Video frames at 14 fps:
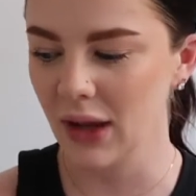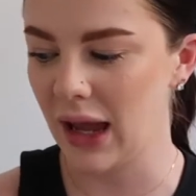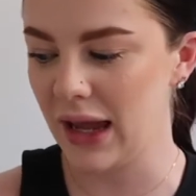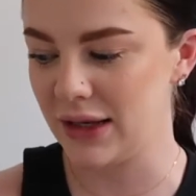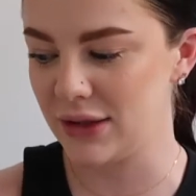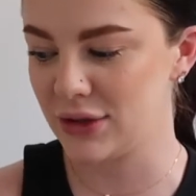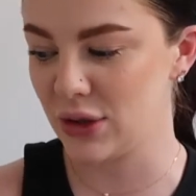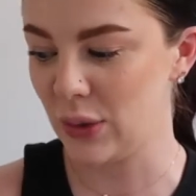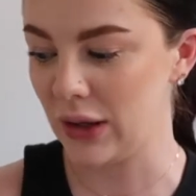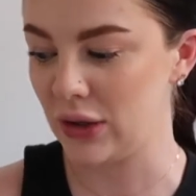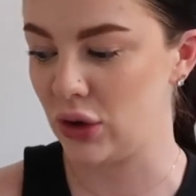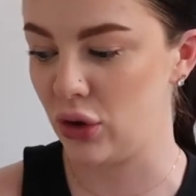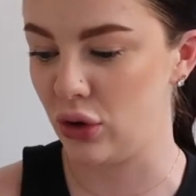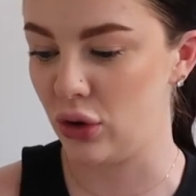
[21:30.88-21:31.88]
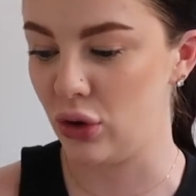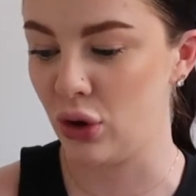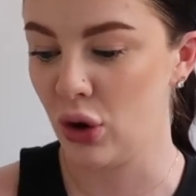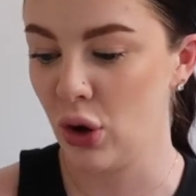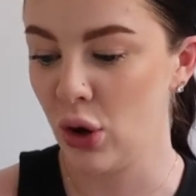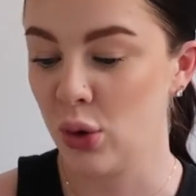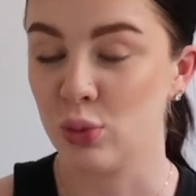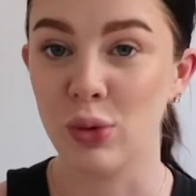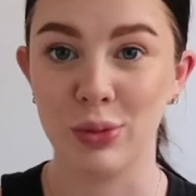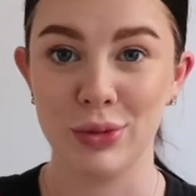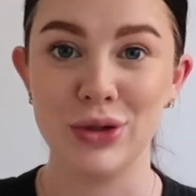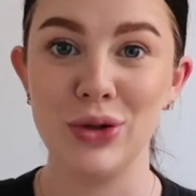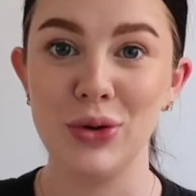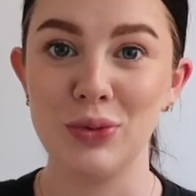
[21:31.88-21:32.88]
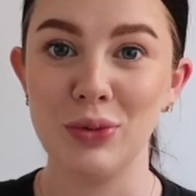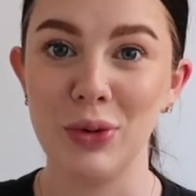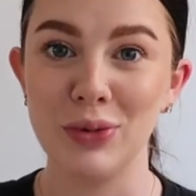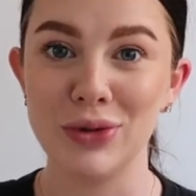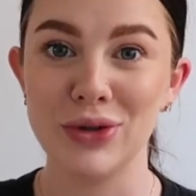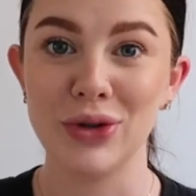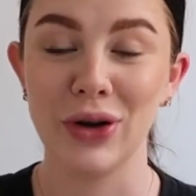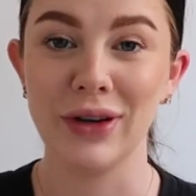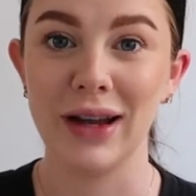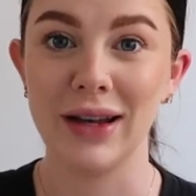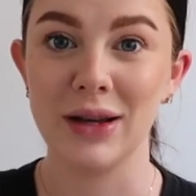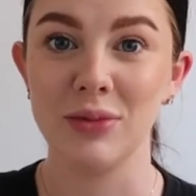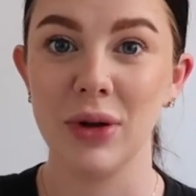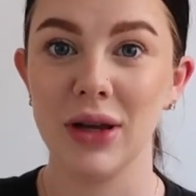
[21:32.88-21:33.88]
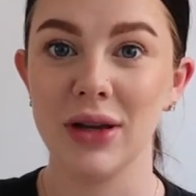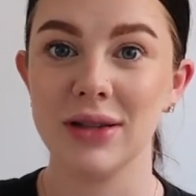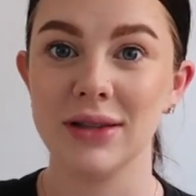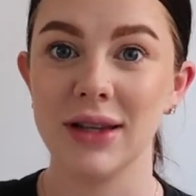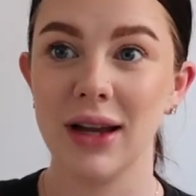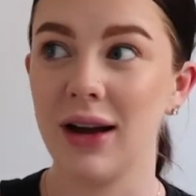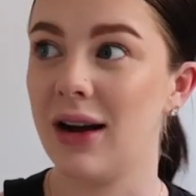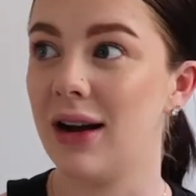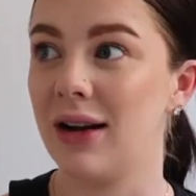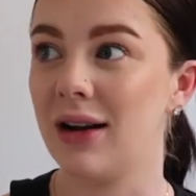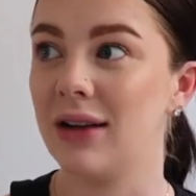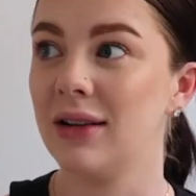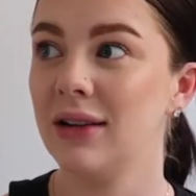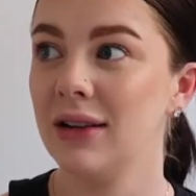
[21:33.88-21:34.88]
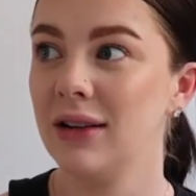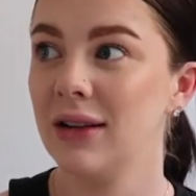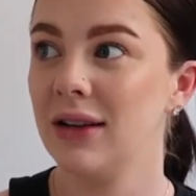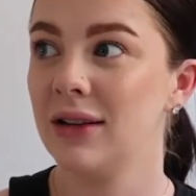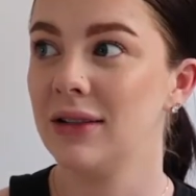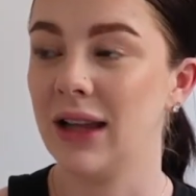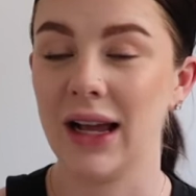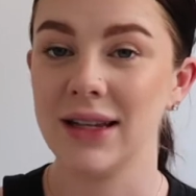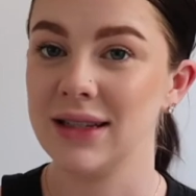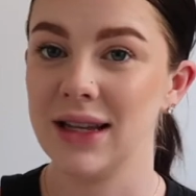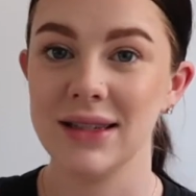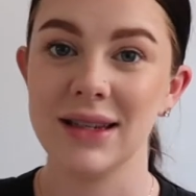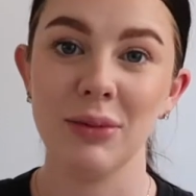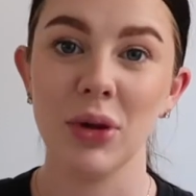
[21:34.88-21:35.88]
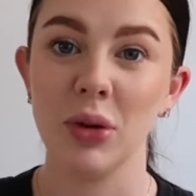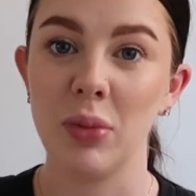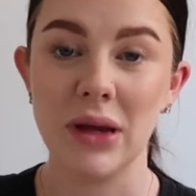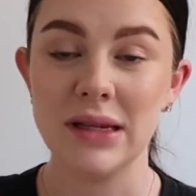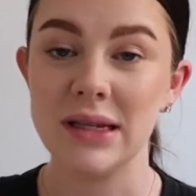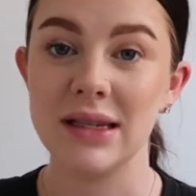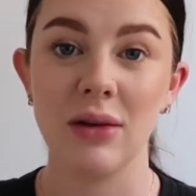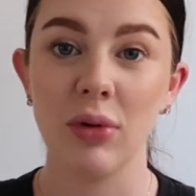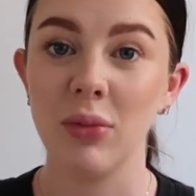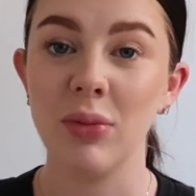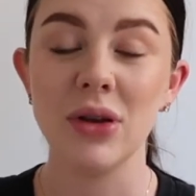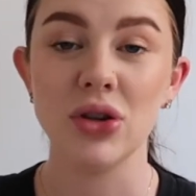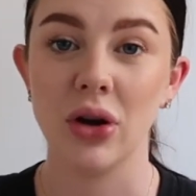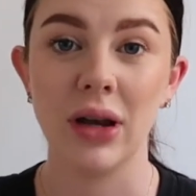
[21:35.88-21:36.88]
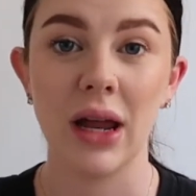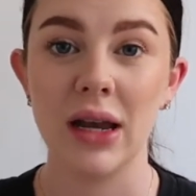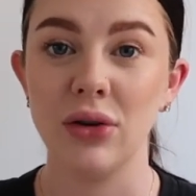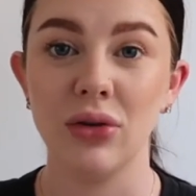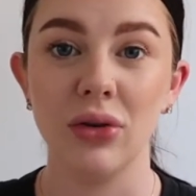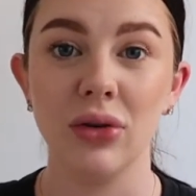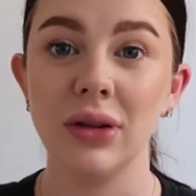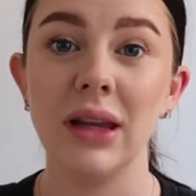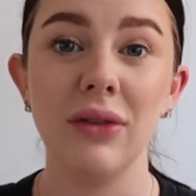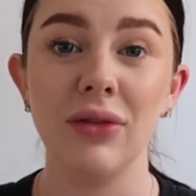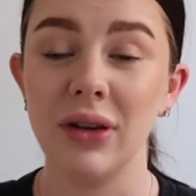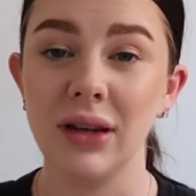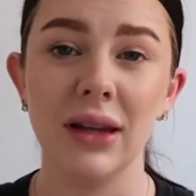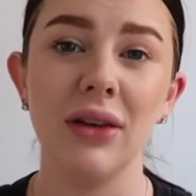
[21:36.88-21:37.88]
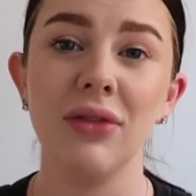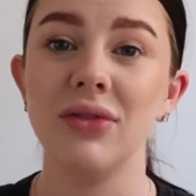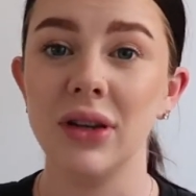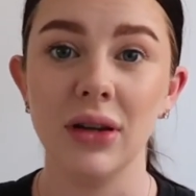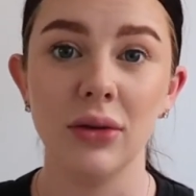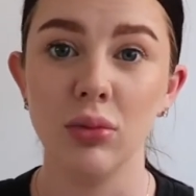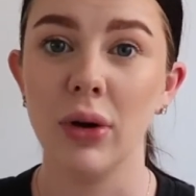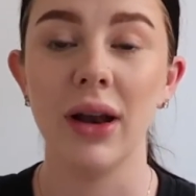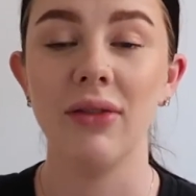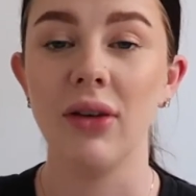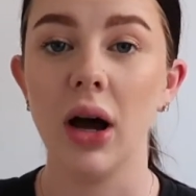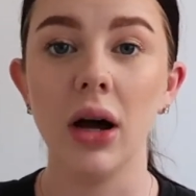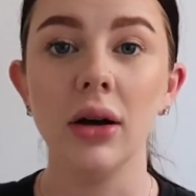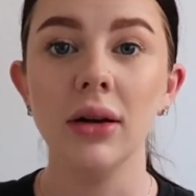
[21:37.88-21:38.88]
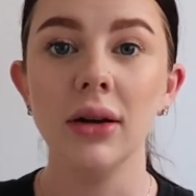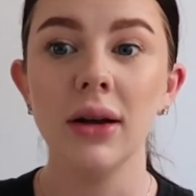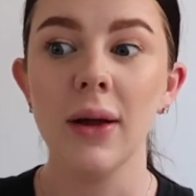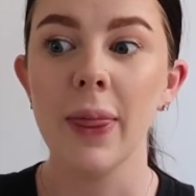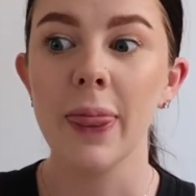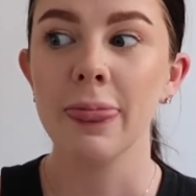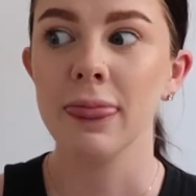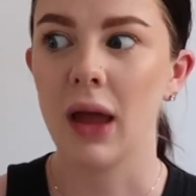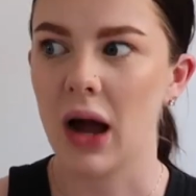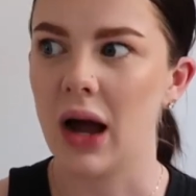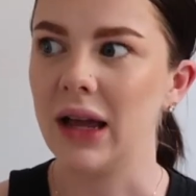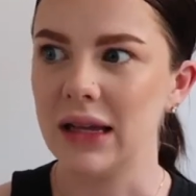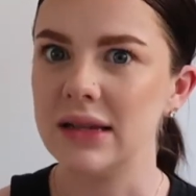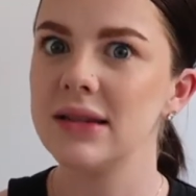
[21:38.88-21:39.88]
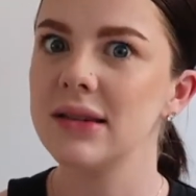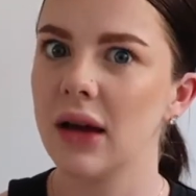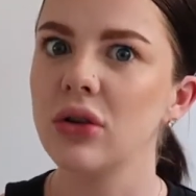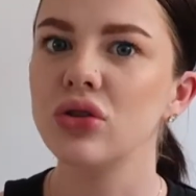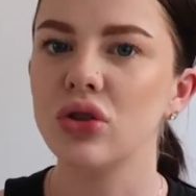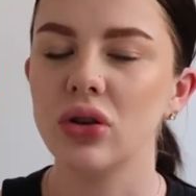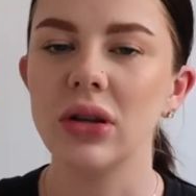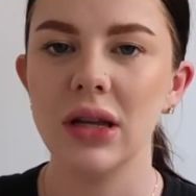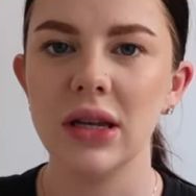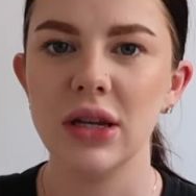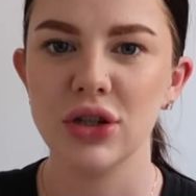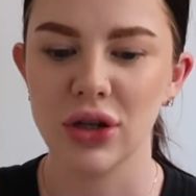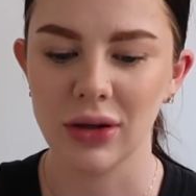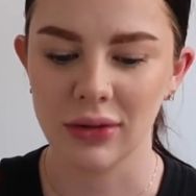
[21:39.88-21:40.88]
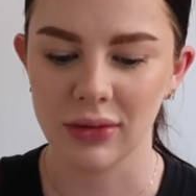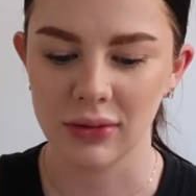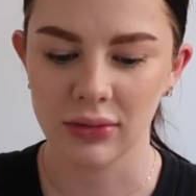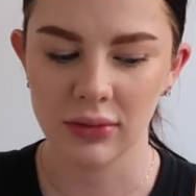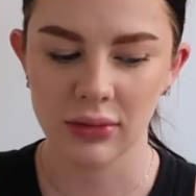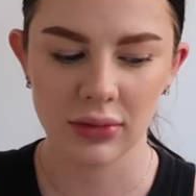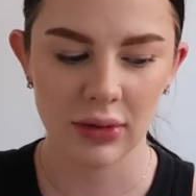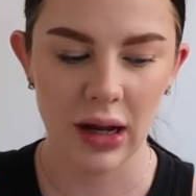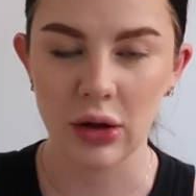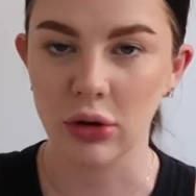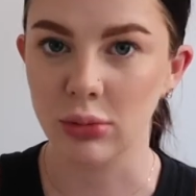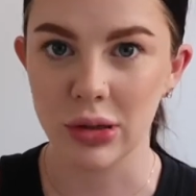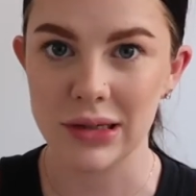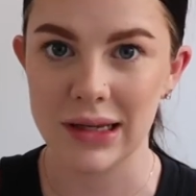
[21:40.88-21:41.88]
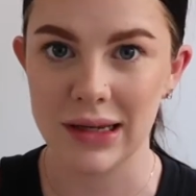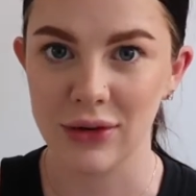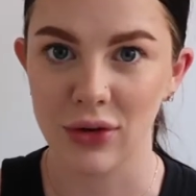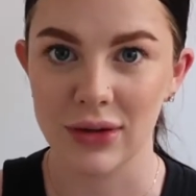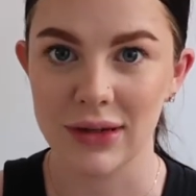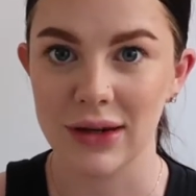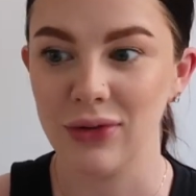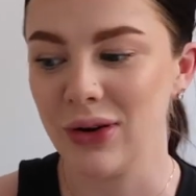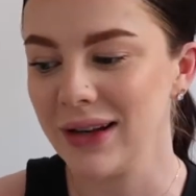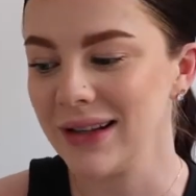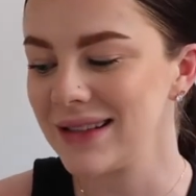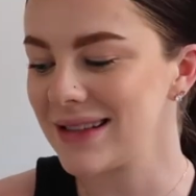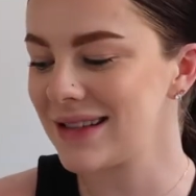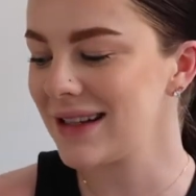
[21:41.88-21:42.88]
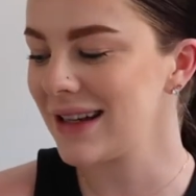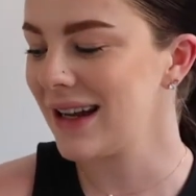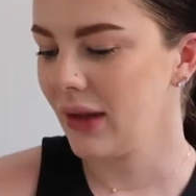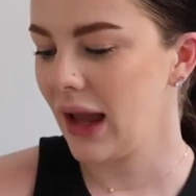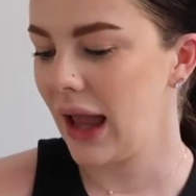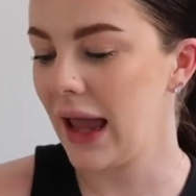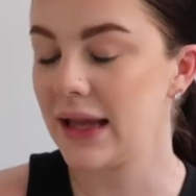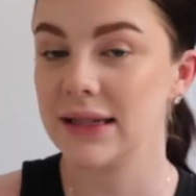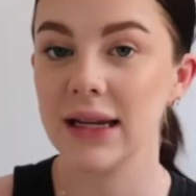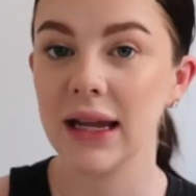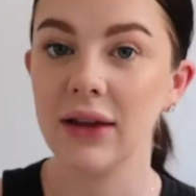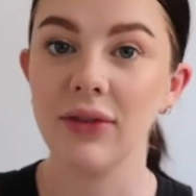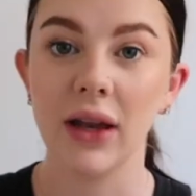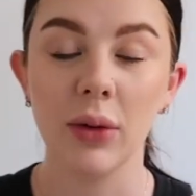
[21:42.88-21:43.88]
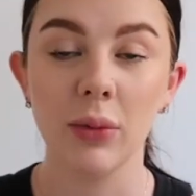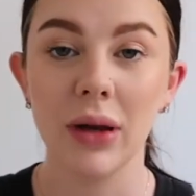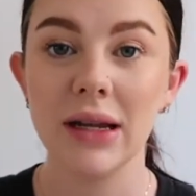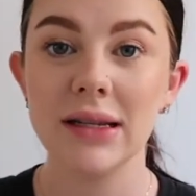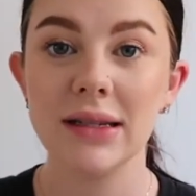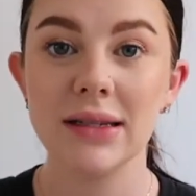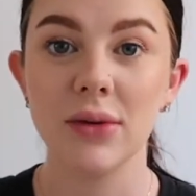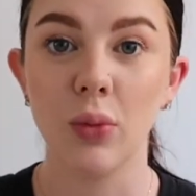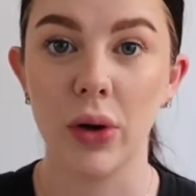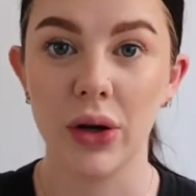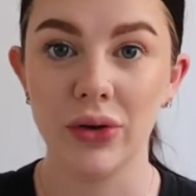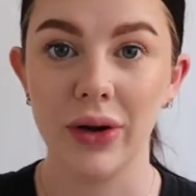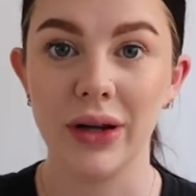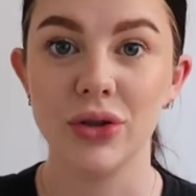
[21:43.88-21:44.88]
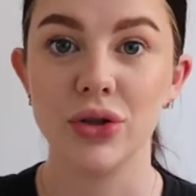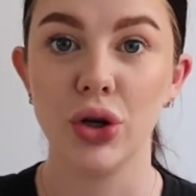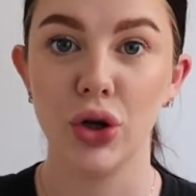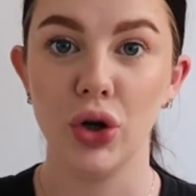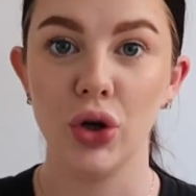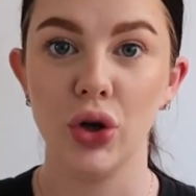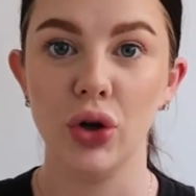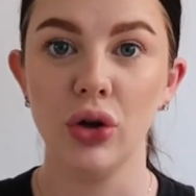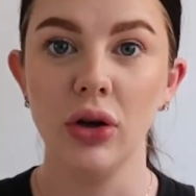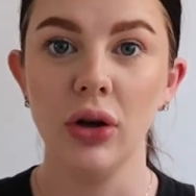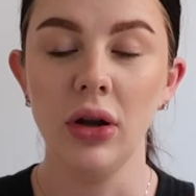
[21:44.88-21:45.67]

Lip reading: and so I knew what was new and what was donated, because there are, like I said, some of the pieces that we've been donated or given, gifted, whatever, are in such good condition I almost didn't know the difference. And if anyone is wondering too,